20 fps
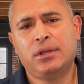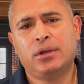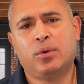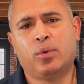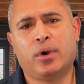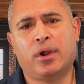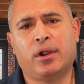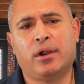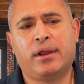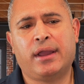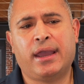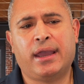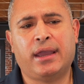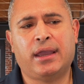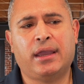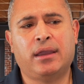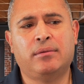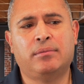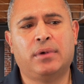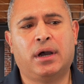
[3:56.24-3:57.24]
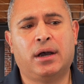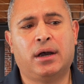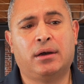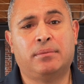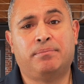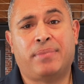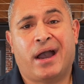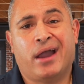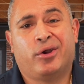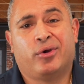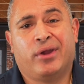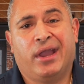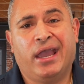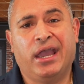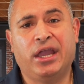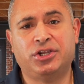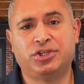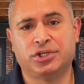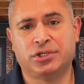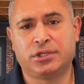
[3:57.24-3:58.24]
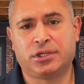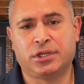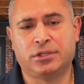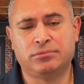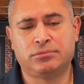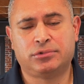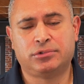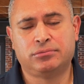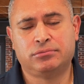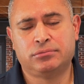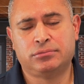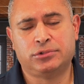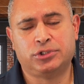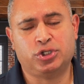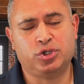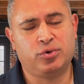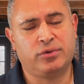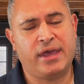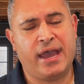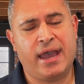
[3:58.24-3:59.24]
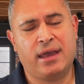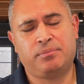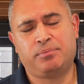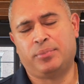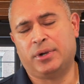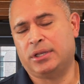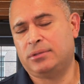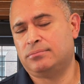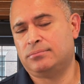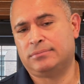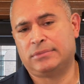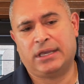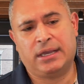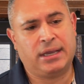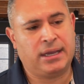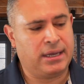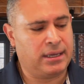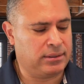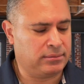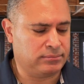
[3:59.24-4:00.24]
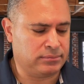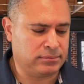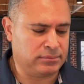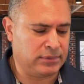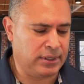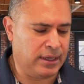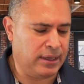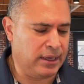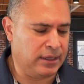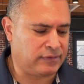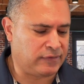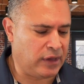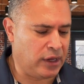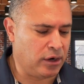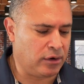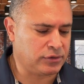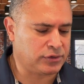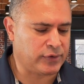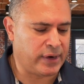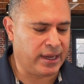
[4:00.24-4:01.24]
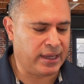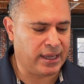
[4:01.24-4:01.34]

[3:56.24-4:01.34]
where a buyer agent can do that, but it's here, so I